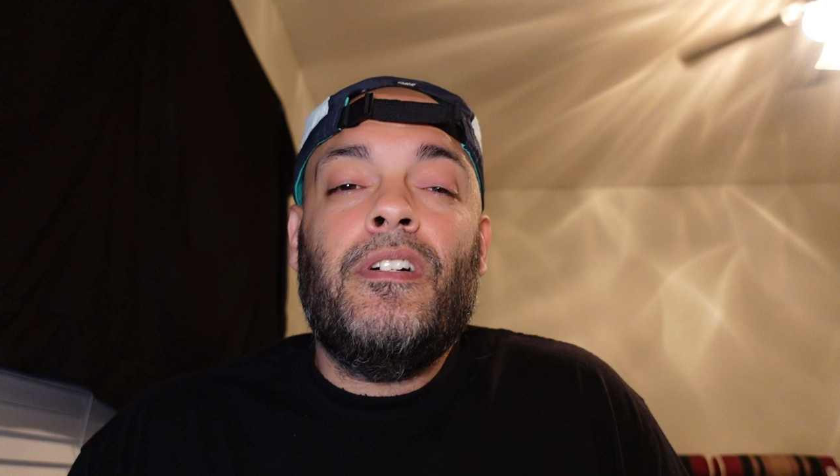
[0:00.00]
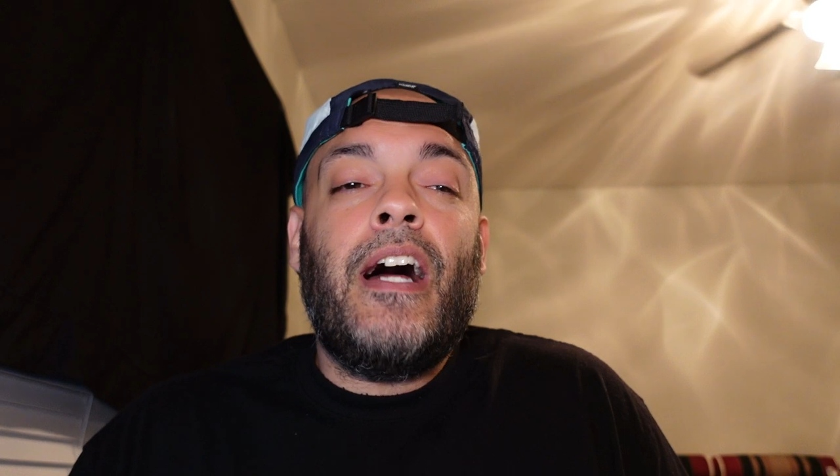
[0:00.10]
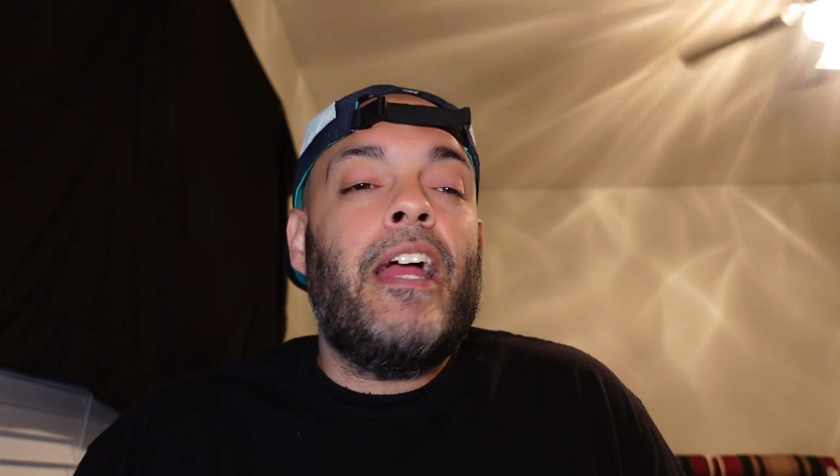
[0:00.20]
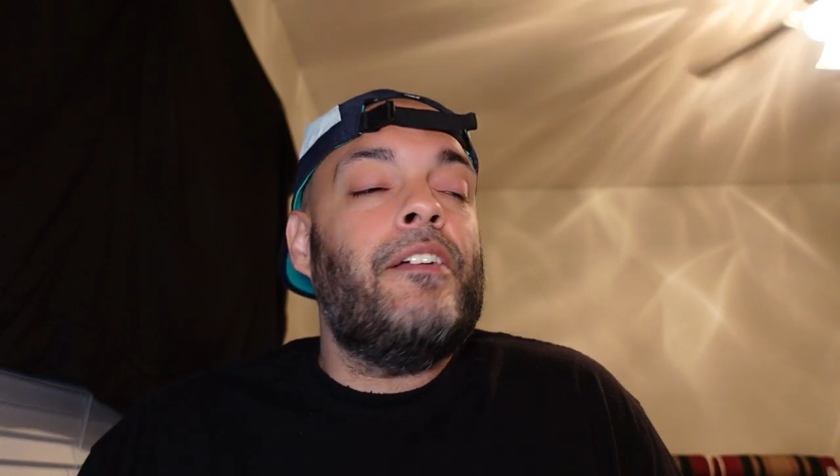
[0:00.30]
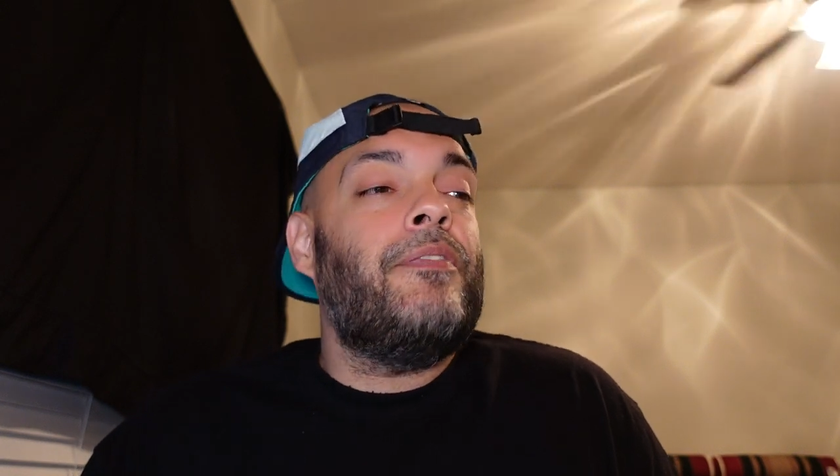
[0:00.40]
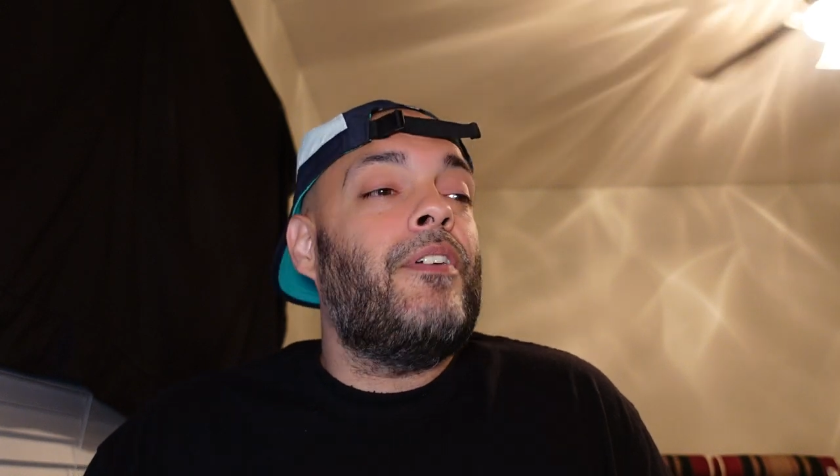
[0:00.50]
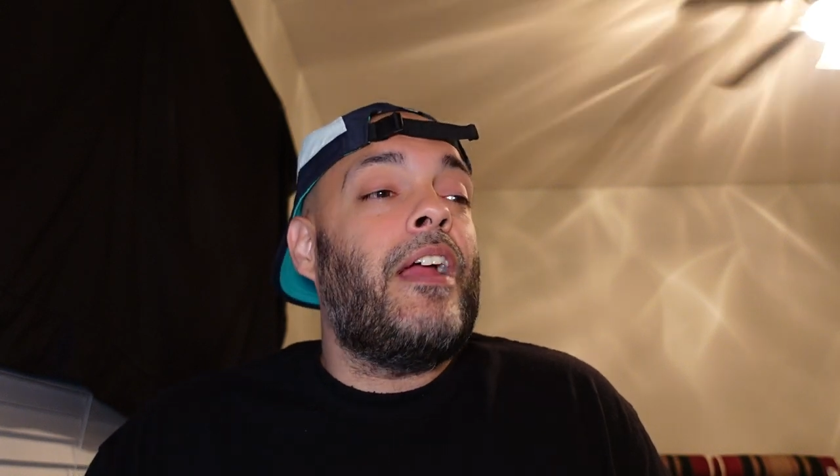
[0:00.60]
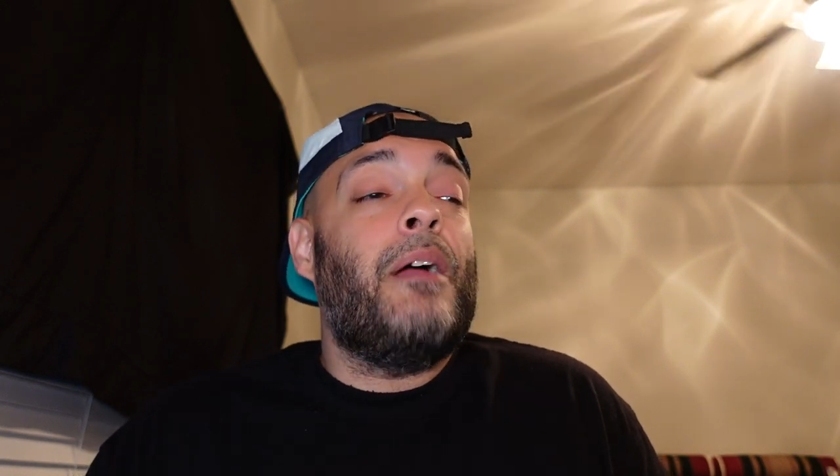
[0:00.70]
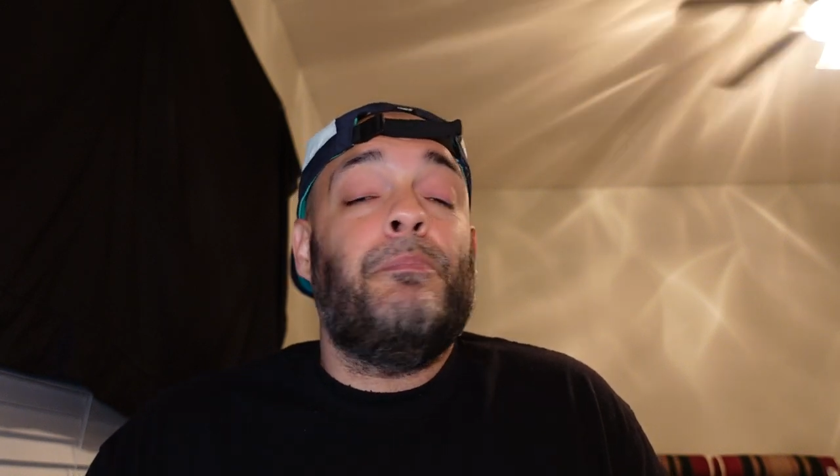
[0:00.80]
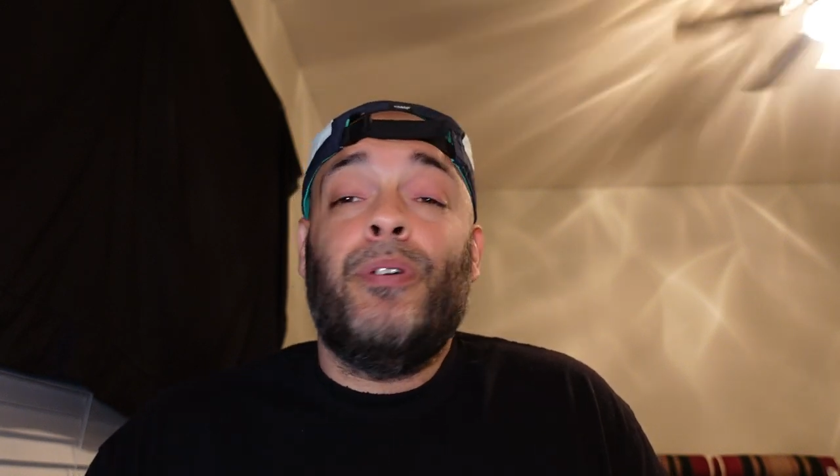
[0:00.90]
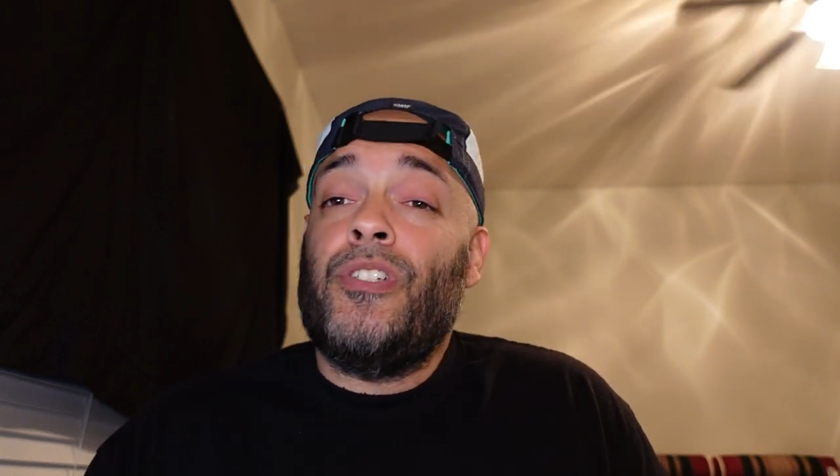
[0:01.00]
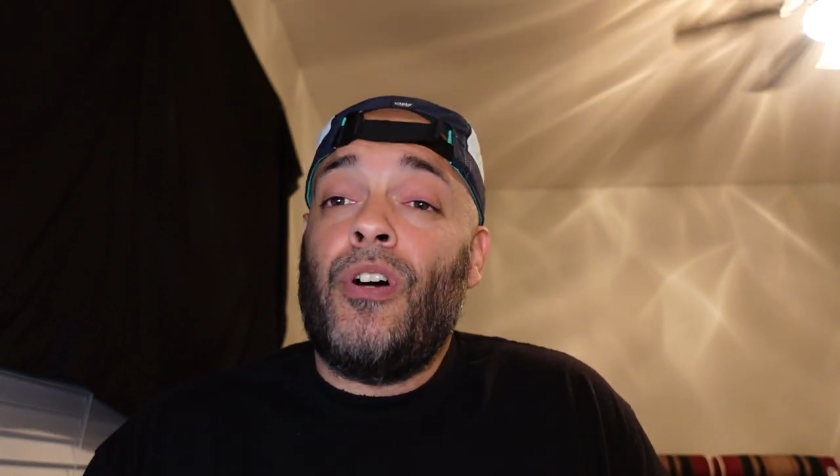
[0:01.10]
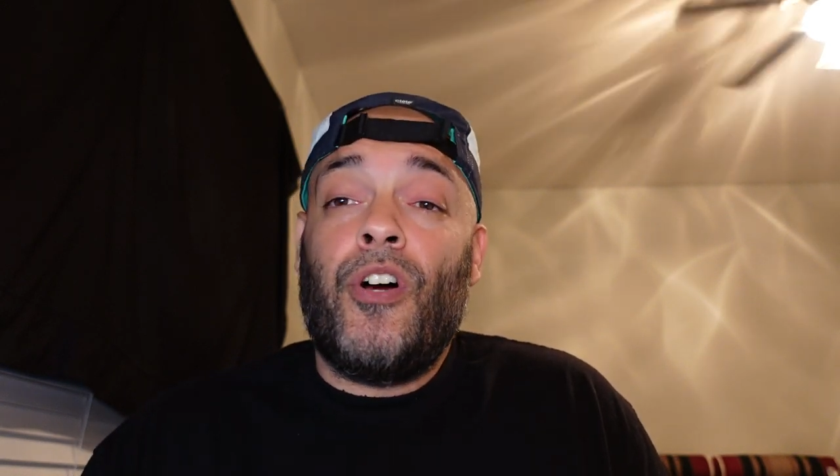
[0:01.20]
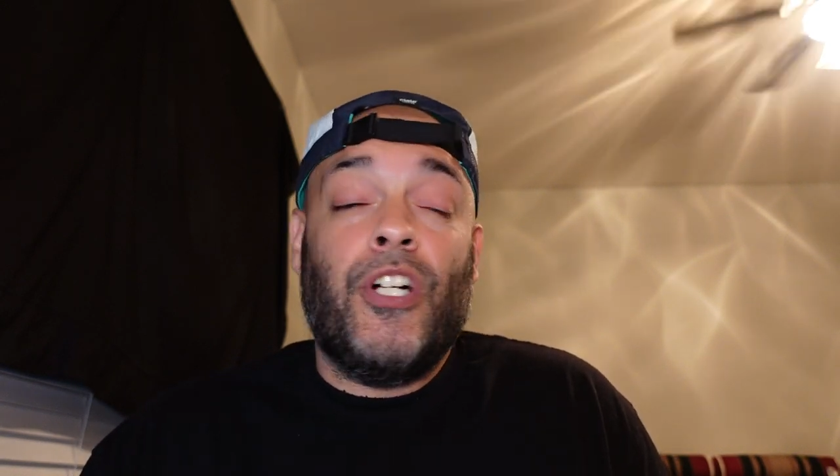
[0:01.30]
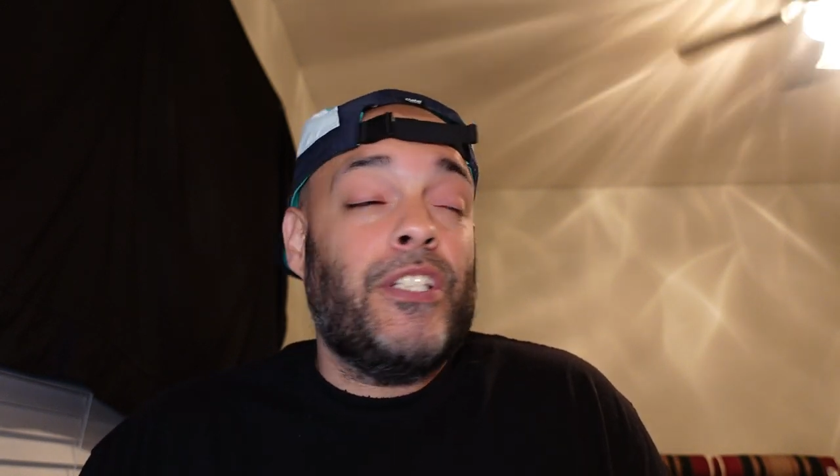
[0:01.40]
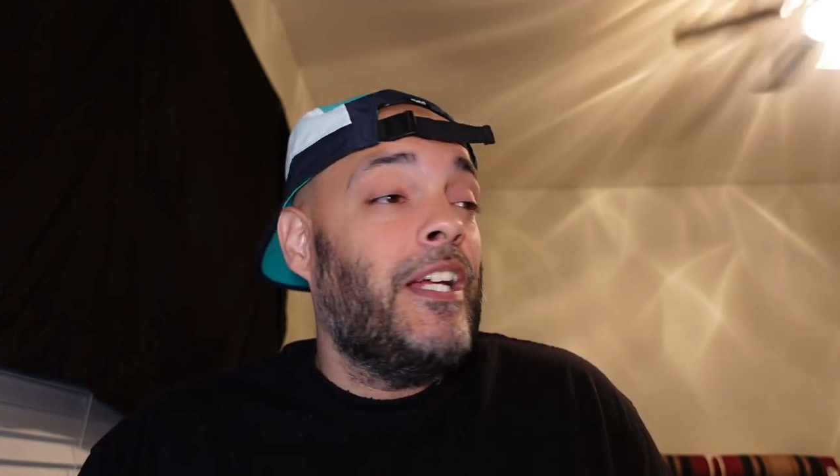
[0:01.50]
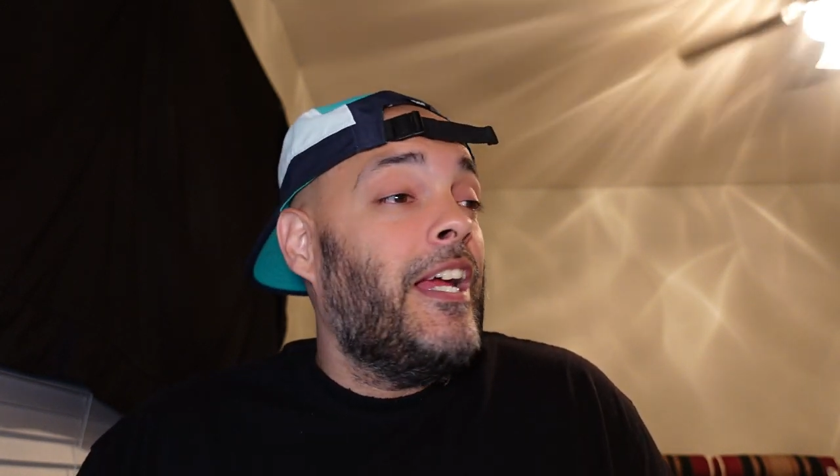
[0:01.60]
life and push hard.